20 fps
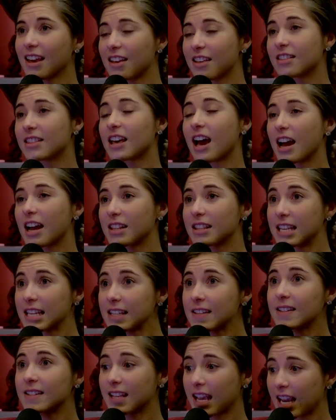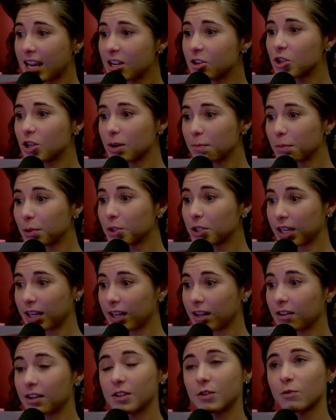that this sage in
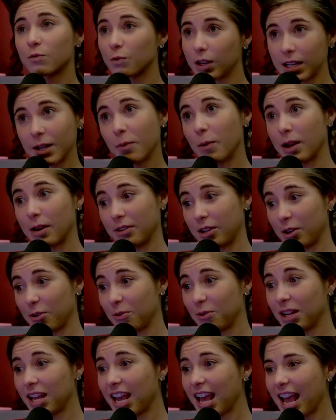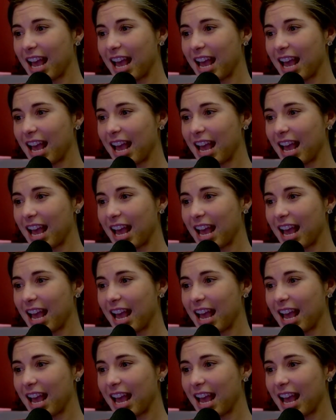particular is really well known.